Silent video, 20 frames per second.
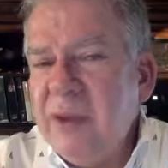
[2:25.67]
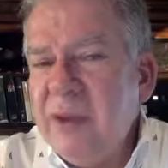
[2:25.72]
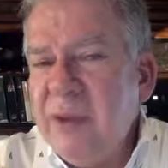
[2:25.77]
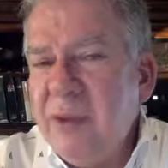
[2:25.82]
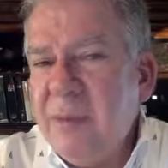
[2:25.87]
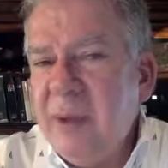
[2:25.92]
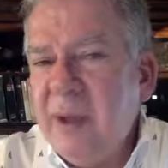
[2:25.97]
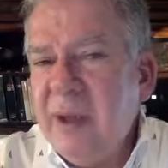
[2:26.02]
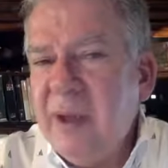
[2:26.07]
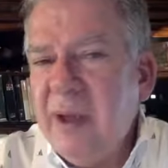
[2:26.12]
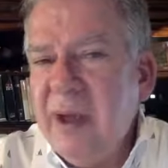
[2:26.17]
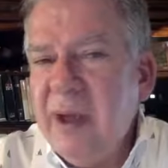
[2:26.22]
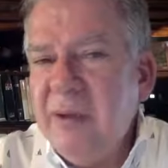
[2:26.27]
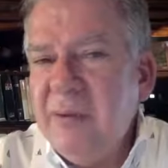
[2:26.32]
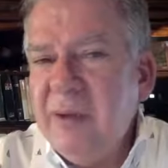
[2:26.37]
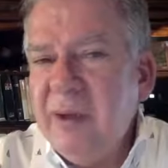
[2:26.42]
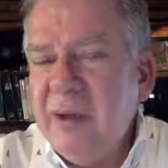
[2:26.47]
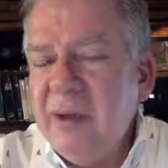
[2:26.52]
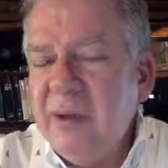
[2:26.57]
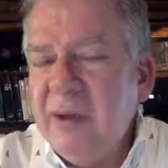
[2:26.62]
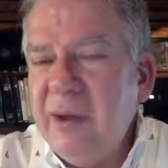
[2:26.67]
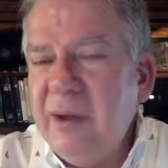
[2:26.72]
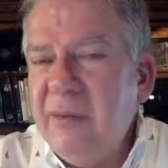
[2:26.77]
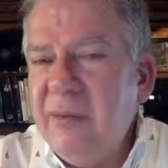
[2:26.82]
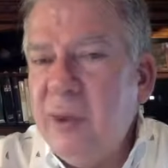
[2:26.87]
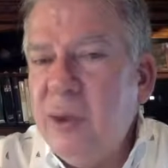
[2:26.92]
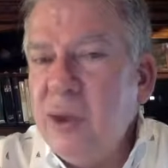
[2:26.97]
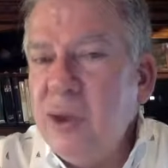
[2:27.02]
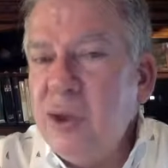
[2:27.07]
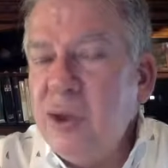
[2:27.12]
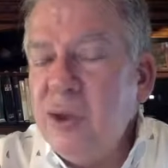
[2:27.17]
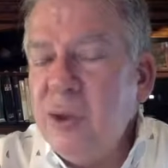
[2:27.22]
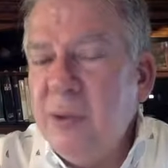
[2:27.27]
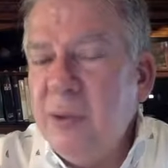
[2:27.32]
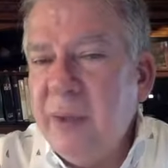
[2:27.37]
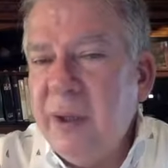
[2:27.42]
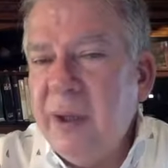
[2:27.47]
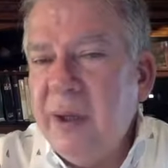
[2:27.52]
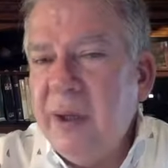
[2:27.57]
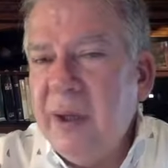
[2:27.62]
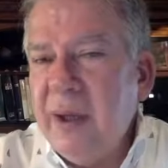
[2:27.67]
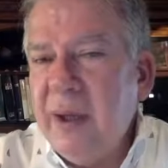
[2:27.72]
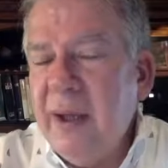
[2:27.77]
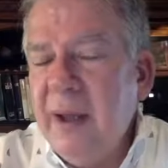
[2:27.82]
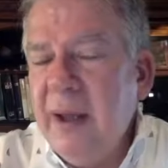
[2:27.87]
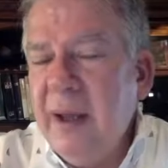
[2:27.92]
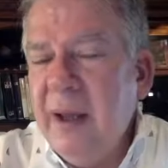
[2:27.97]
typically have a little devotional period